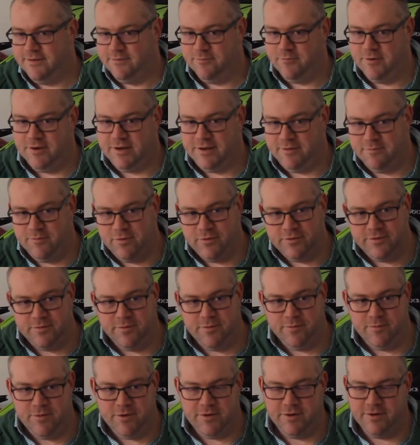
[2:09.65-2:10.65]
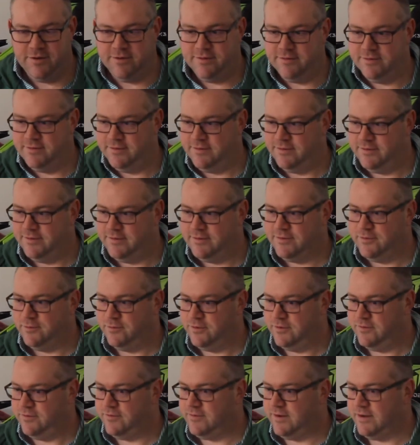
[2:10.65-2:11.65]
I'm running multiple monitors and it's all
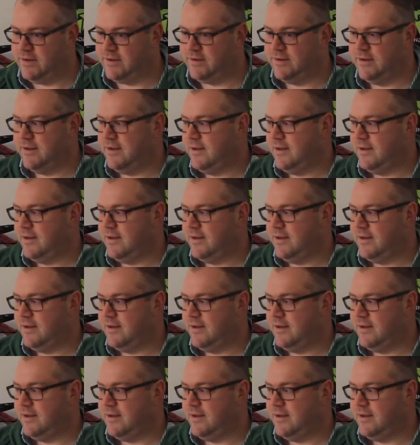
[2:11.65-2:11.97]
good fun.